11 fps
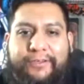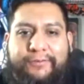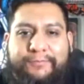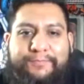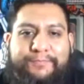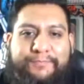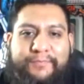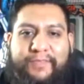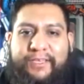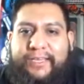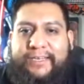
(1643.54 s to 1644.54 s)
go.
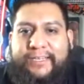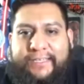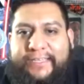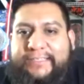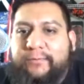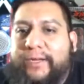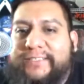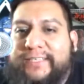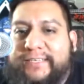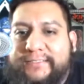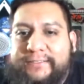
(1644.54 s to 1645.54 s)
And that's White
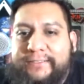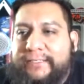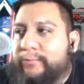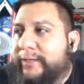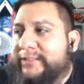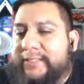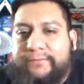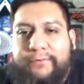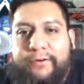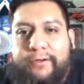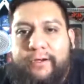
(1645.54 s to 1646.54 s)
Sox. That's White Sox
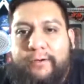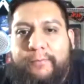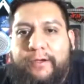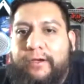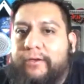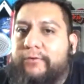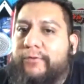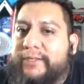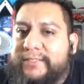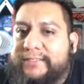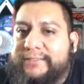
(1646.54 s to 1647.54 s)
for all you
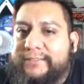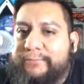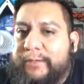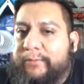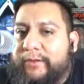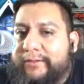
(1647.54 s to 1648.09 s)
Red Sox people out